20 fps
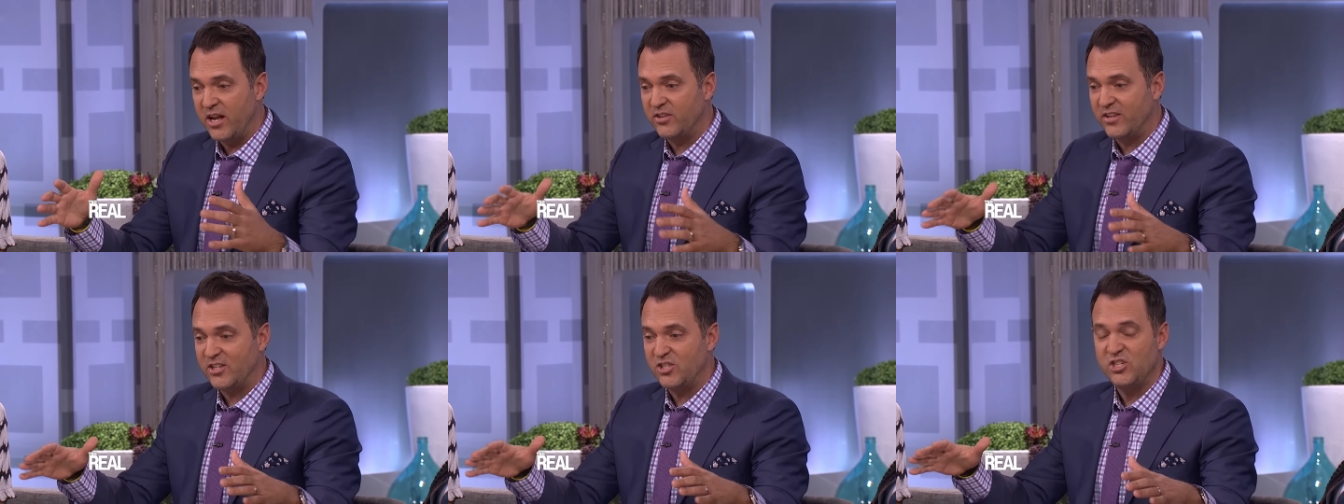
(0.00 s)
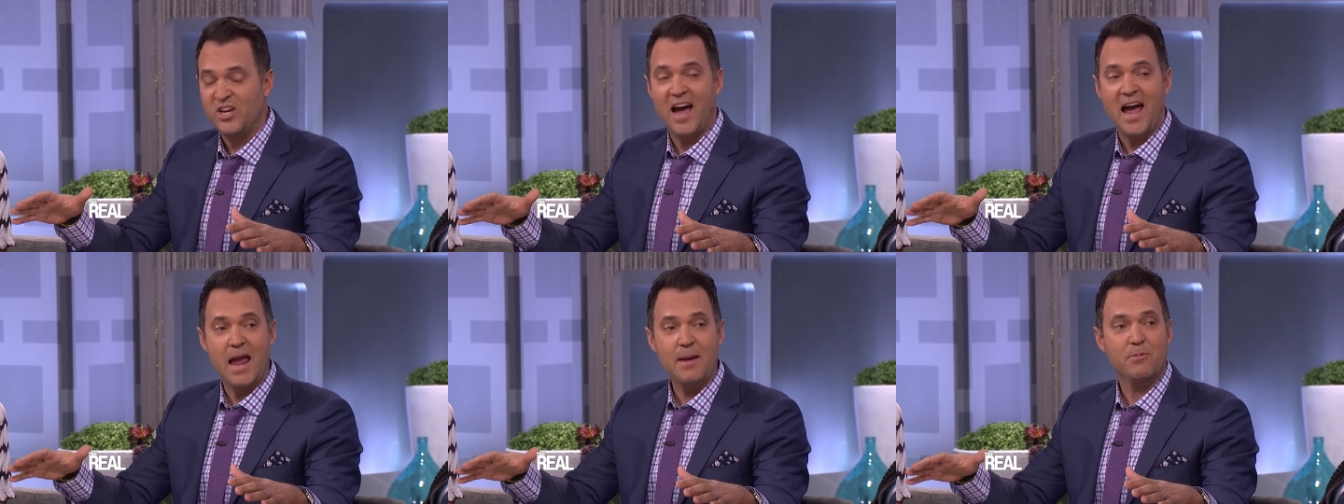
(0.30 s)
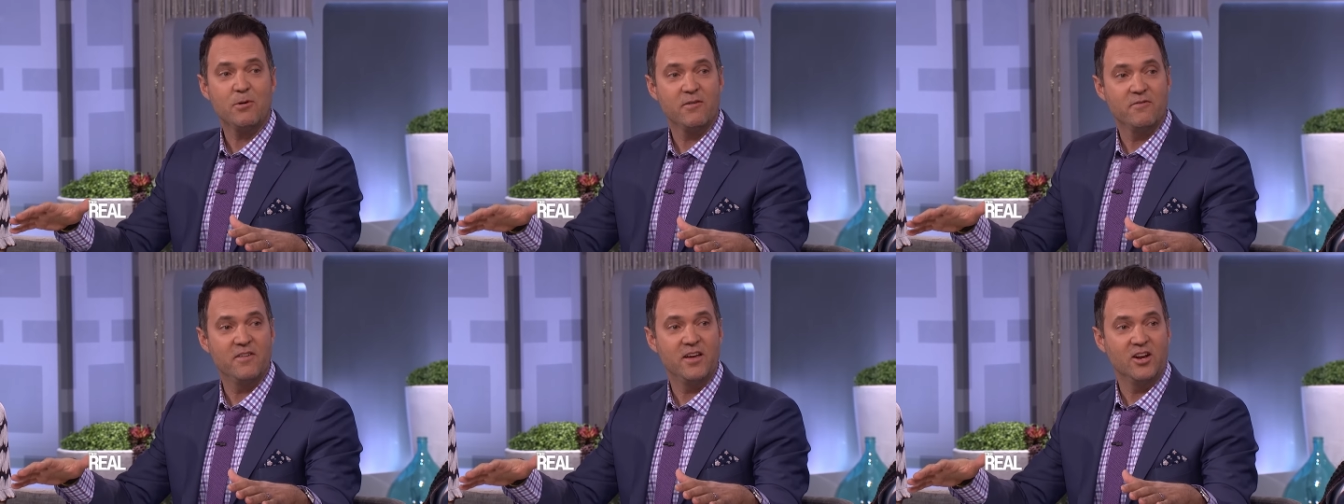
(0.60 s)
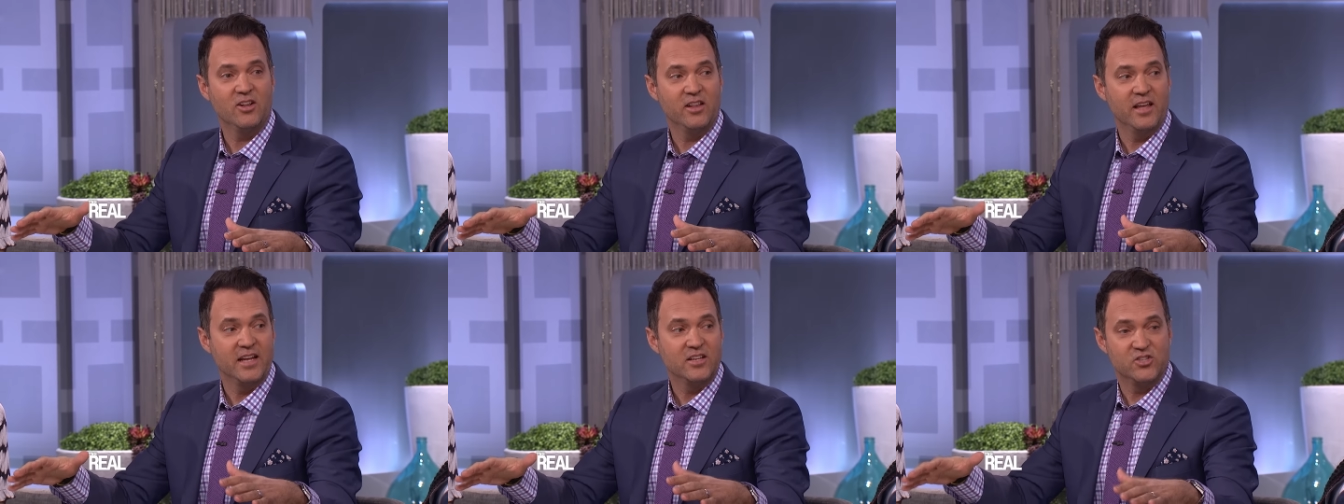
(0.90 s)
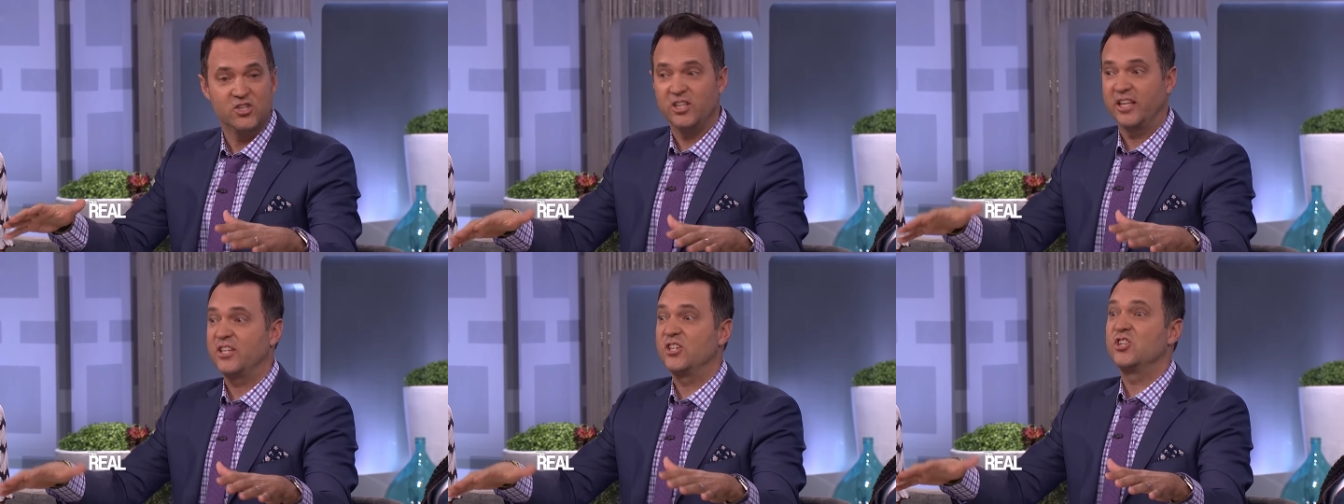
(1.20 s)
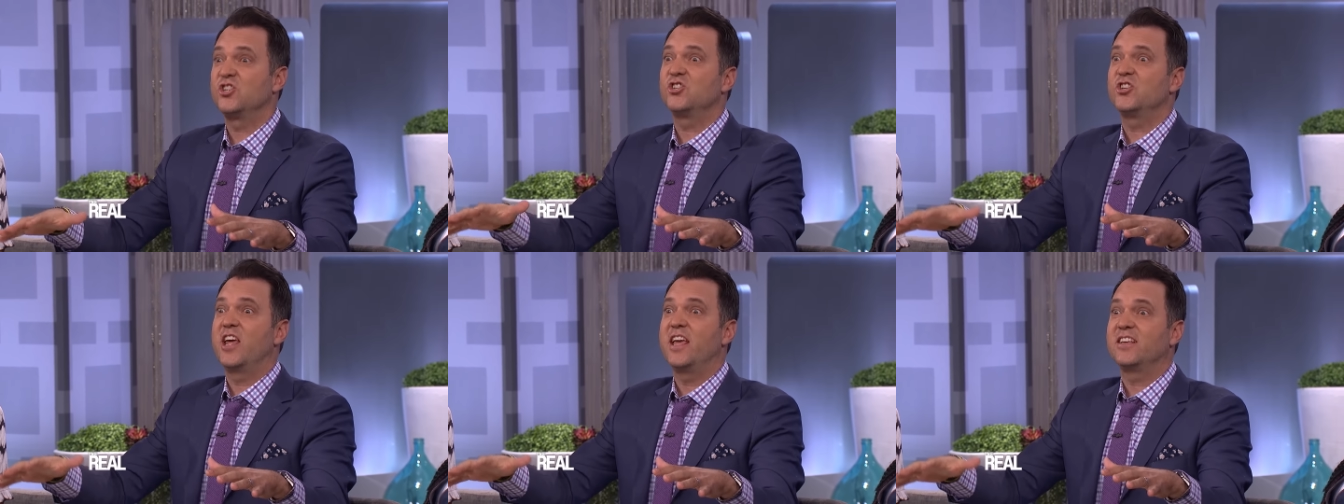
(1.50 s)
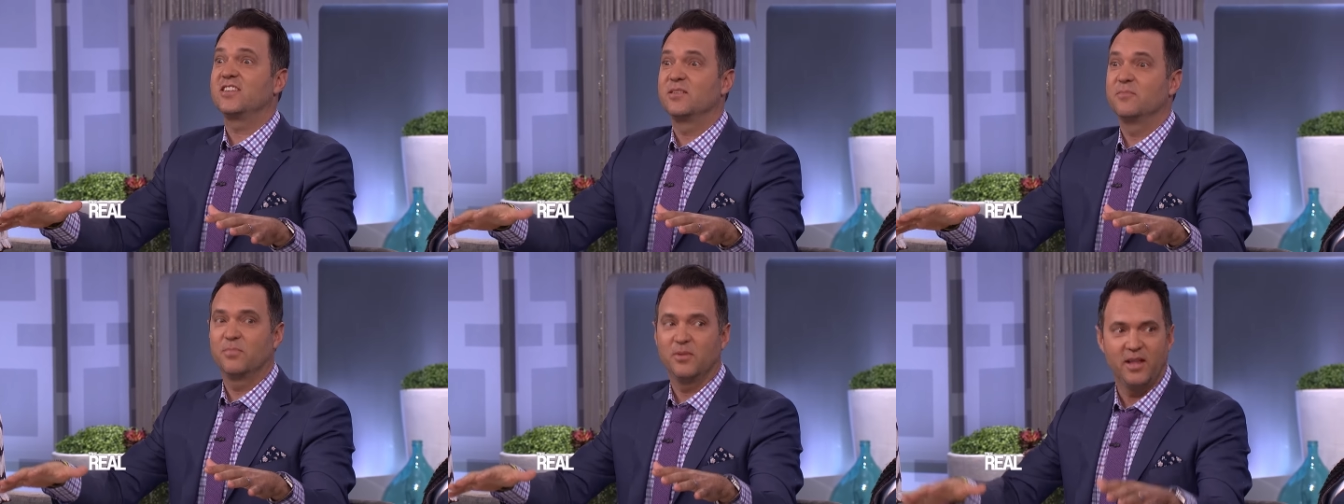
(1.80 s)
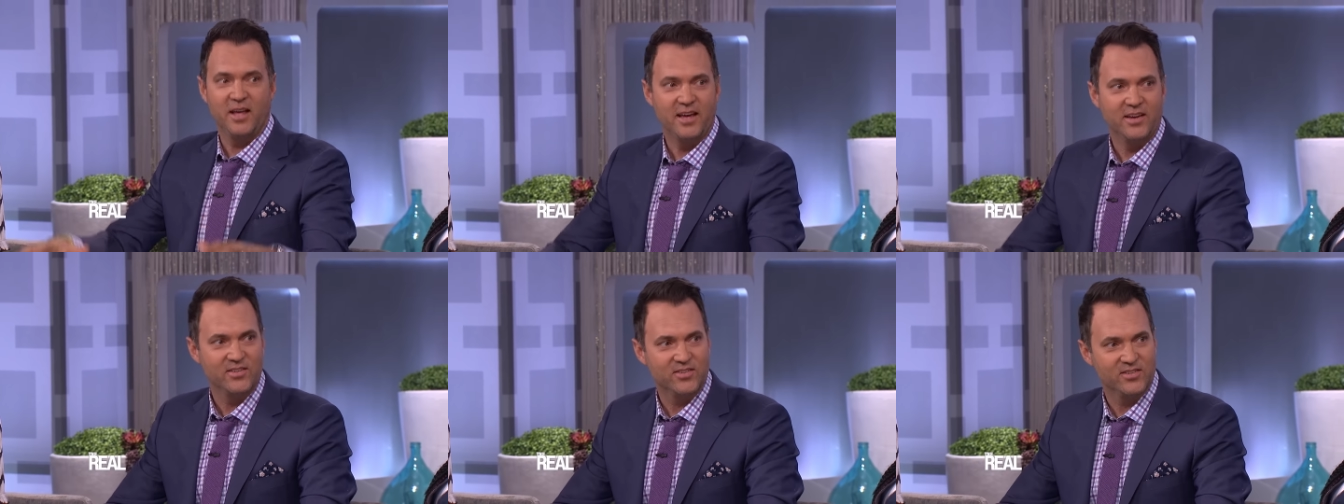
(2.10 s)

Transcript: and it's like she hyperventilates. She like shakes in place.